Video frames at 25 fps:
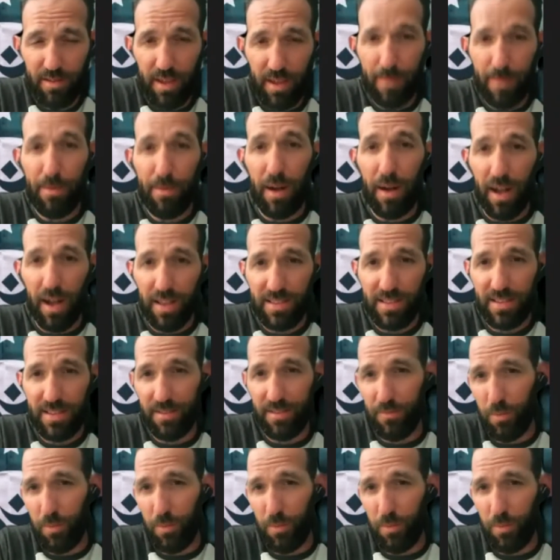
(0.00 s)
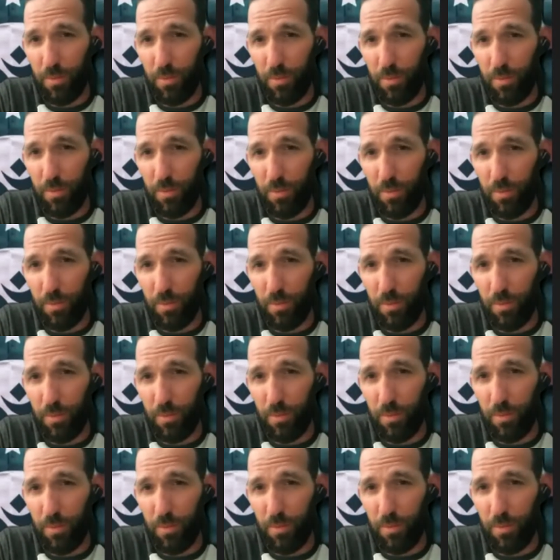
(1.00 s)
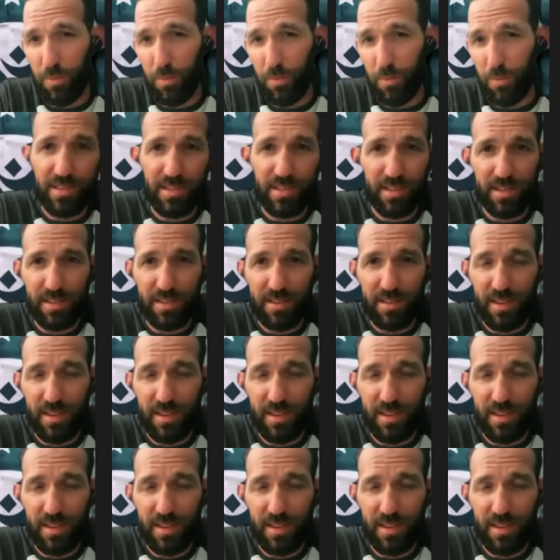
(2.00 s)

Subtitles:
and positive way and affect others.